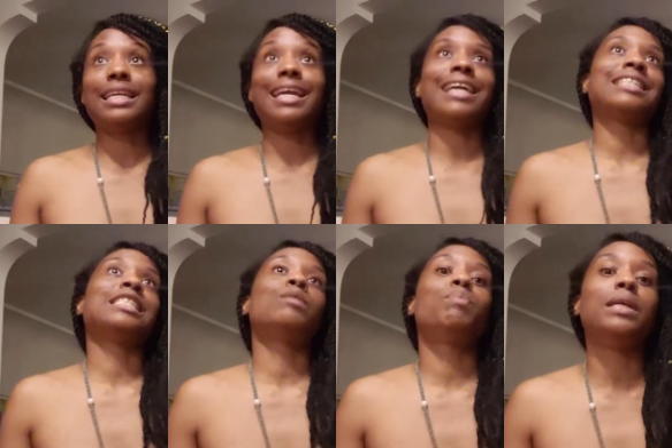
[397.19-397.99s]

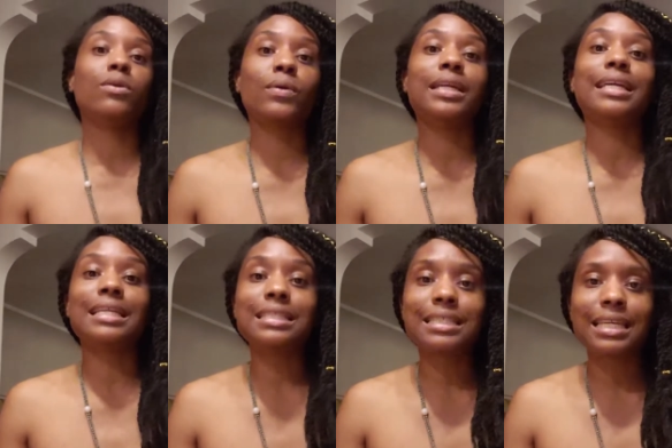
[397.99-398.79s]

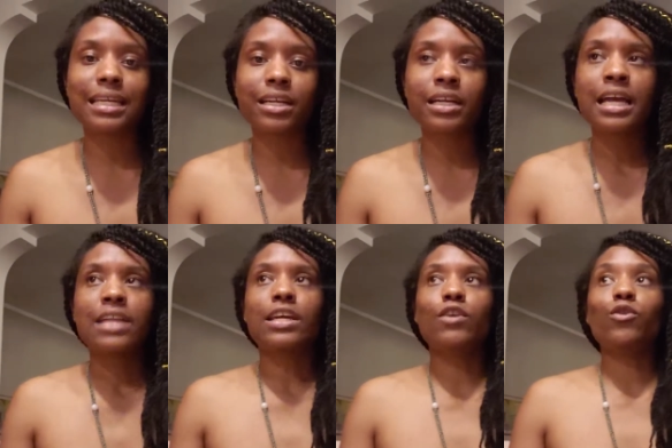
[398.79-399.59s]
experience here
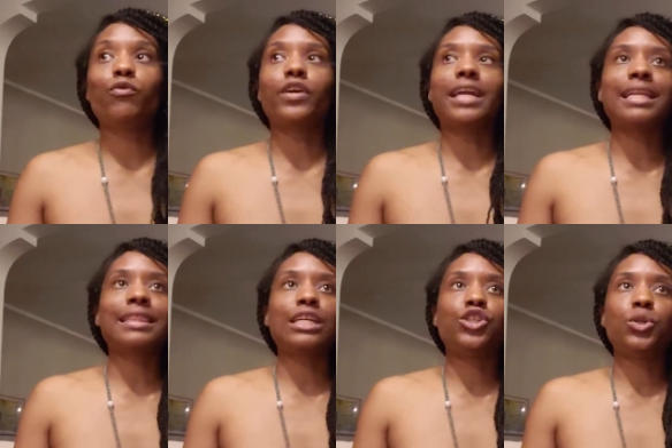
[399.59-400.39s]
that you forget
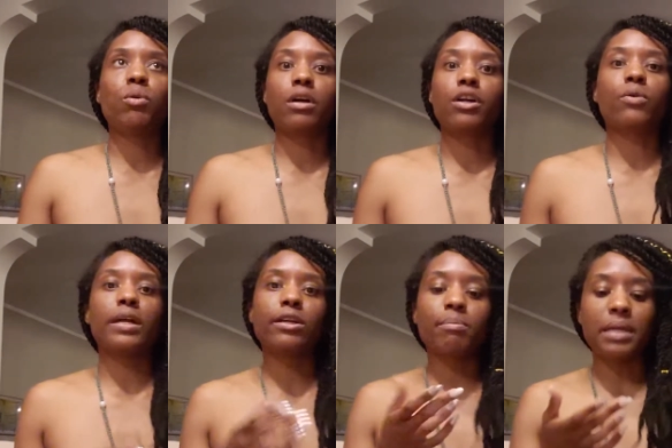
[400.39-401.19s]
that you are a
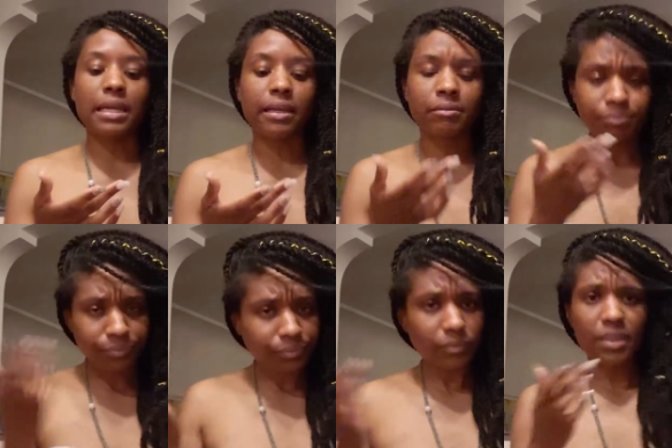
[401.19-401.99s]
greater being,
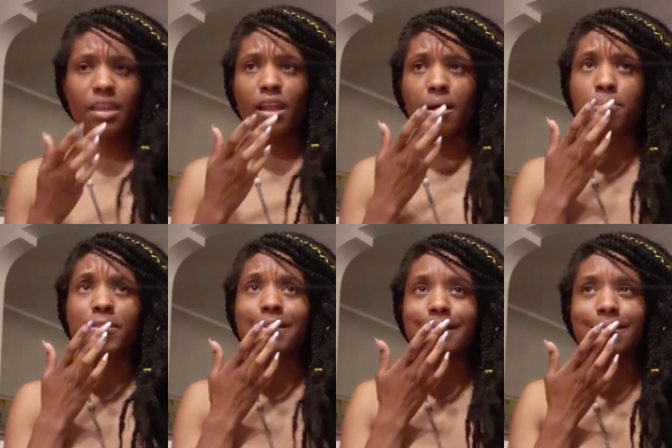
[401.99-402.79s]
a
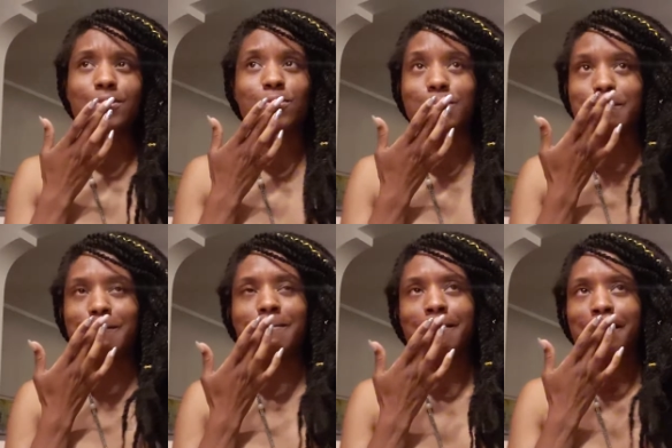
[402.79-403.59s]
being
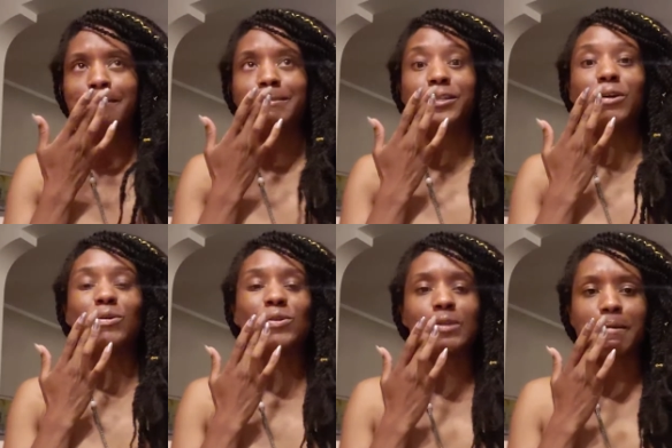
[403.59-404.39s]
who
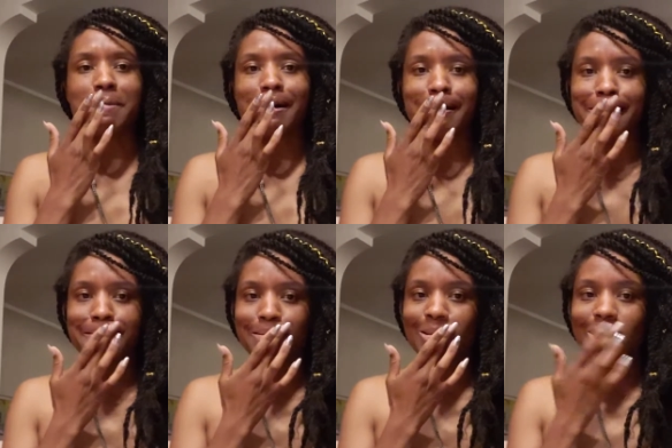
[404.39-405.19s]
chose a
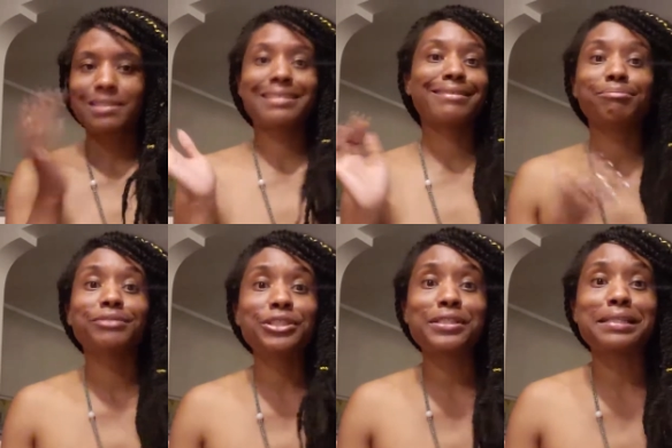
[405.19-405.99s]
body.
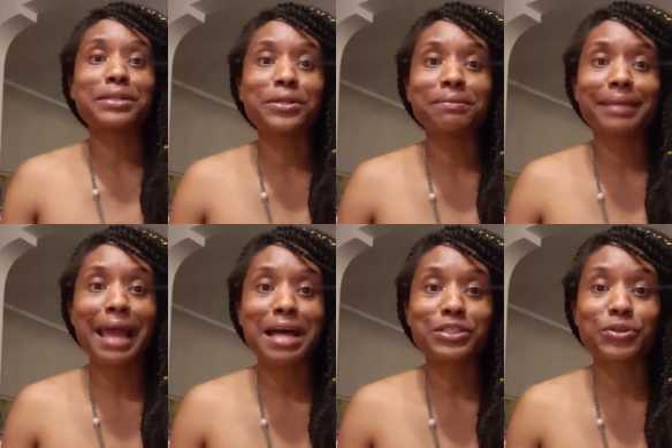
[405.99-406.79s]
Just a little
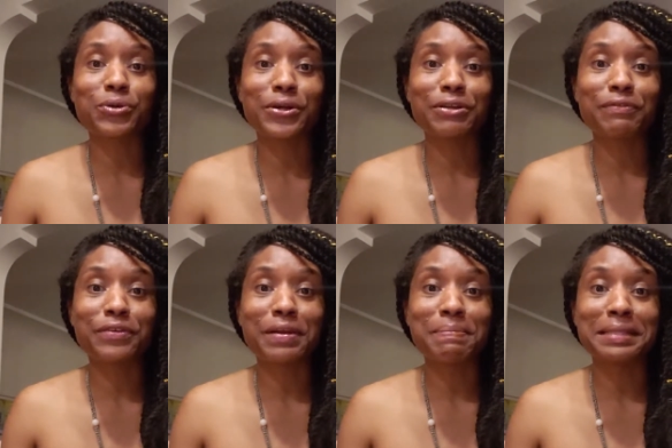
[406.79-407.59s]
castor oil for
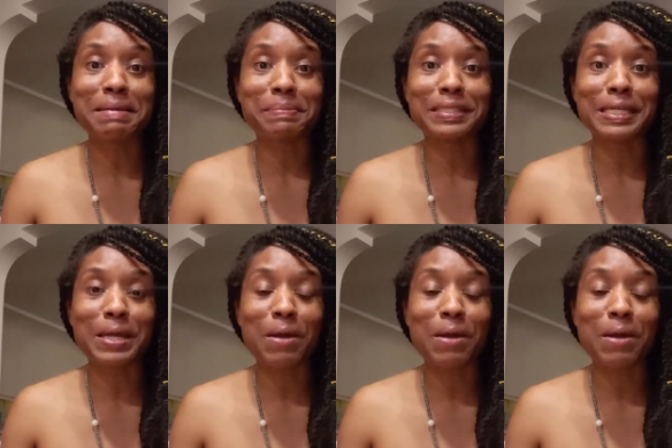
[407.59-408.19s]
them lips,